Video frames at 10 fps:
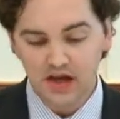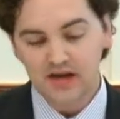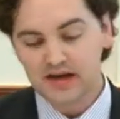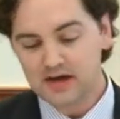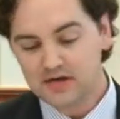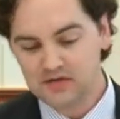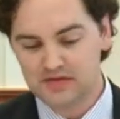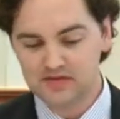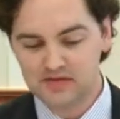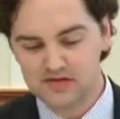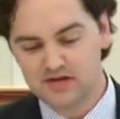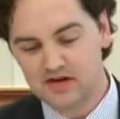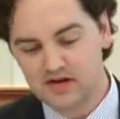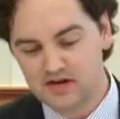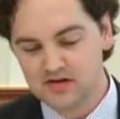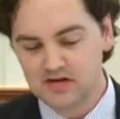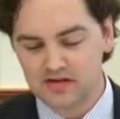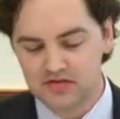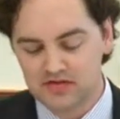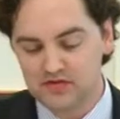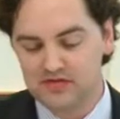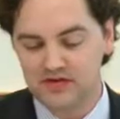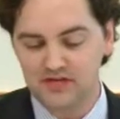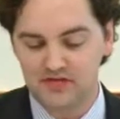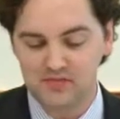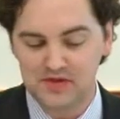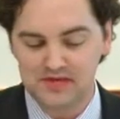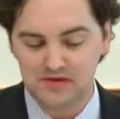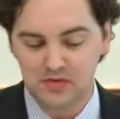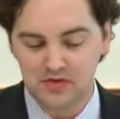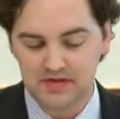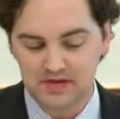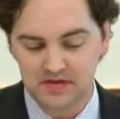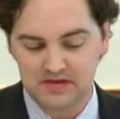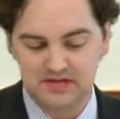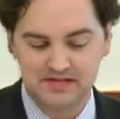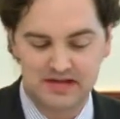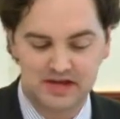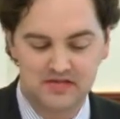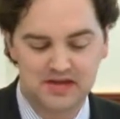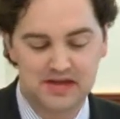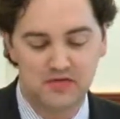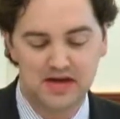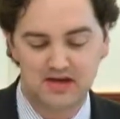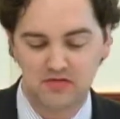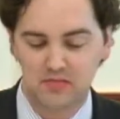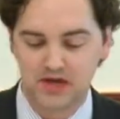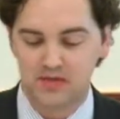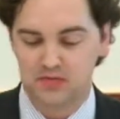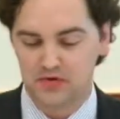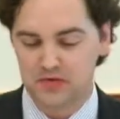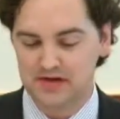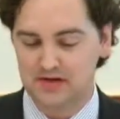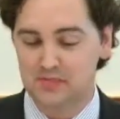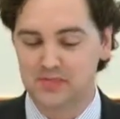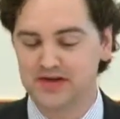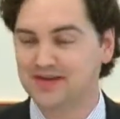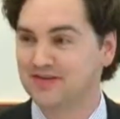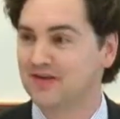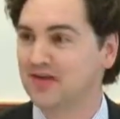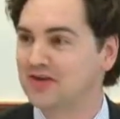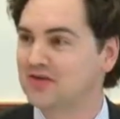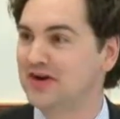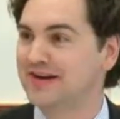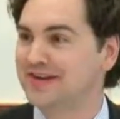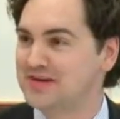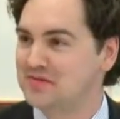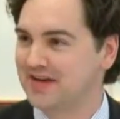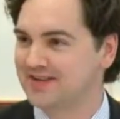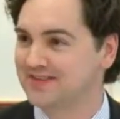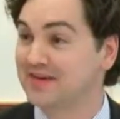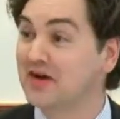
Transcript: Now, there's often a misnomer that we just take everything we have in paper and we dump it into the electronic databases and